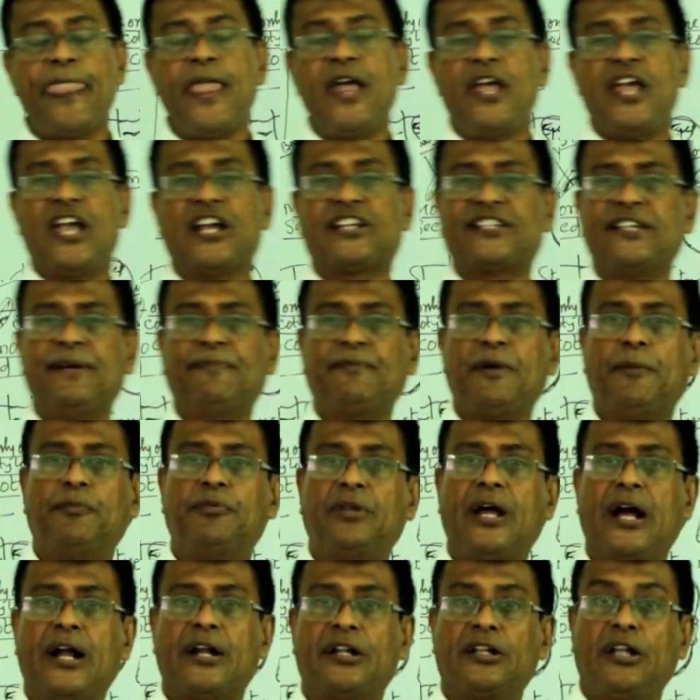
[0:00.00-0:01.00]
except
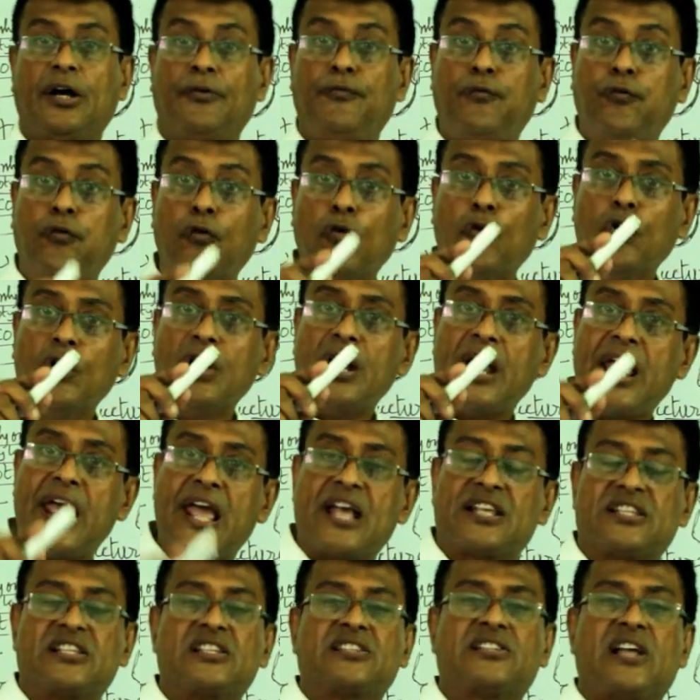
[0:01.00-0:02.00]
that the full
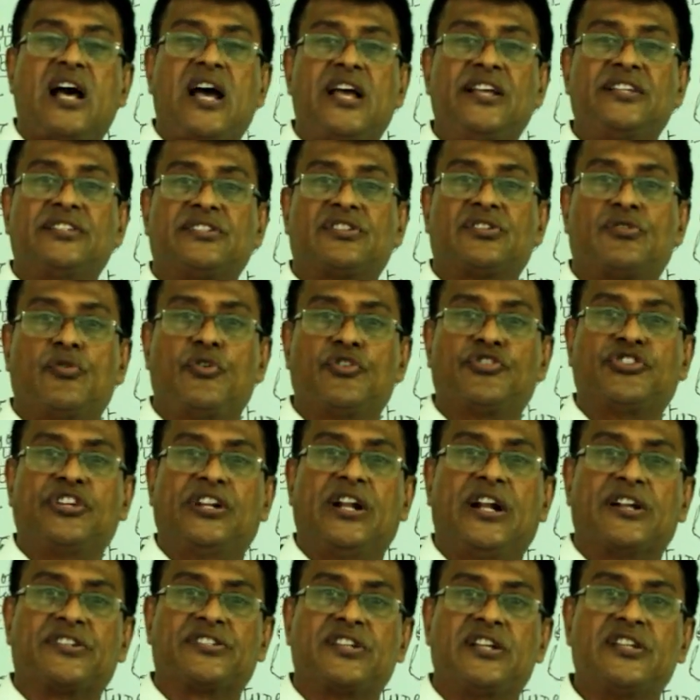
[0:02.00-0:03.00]
exercise
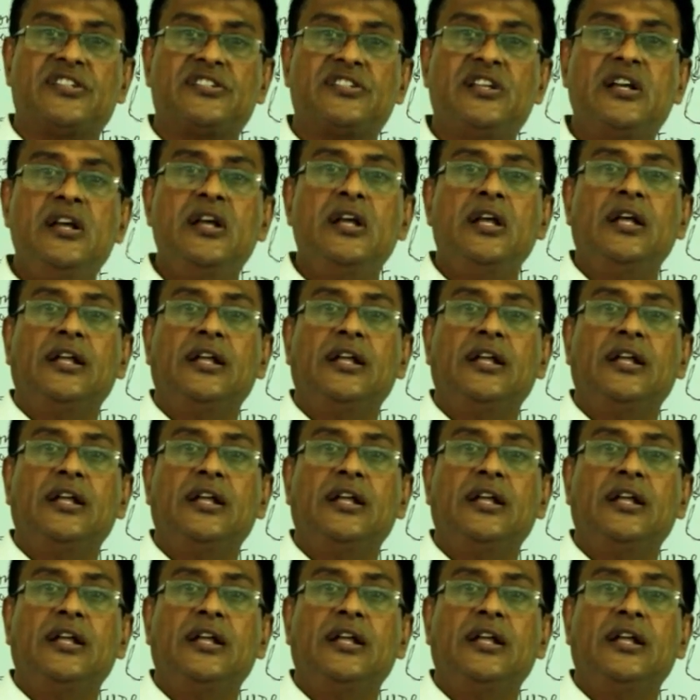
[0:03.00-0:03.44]
question answers,